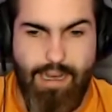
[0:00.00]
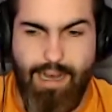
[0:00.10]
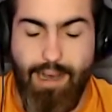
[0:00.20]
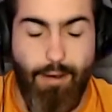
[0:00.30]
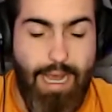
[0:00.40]

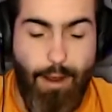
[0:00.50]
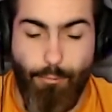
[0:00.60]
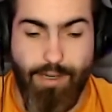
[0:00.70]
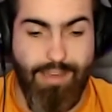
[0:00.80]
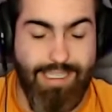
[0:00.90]
How
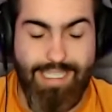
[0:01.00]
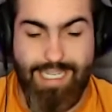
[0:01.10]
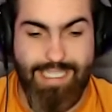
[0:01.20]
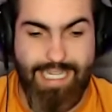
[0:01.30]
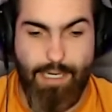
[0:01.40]

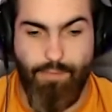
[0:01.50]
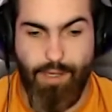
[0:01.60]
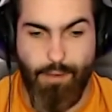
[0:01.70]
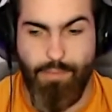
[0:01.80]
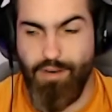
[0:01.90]
realistic is that
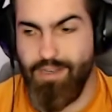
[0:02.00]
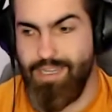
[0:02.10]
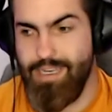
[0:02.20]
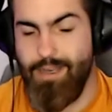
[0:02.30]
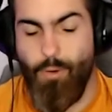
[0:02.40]

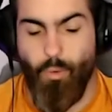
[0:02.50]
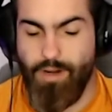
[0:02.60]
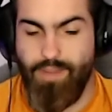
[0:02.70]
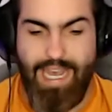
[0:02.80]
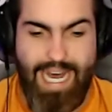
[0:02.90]
availability? What
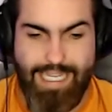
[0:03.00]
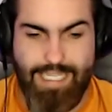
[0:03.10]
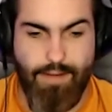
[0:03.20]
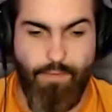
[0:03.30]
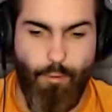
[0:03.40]
are they
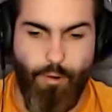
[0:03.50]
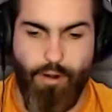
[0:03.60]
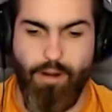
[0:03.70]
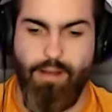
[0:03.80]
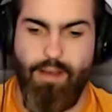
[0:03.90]
asking
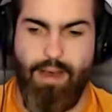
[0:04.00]
for?